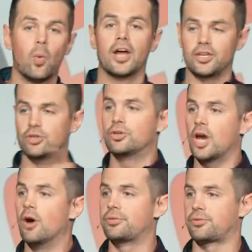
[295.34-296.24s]
what you
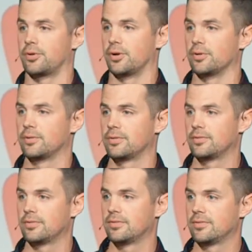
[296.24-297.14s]
go through.
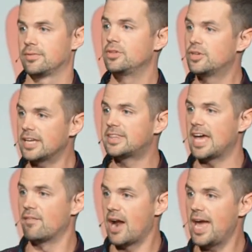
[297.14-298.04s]
You get
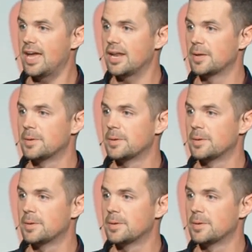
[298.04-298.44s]
that, right?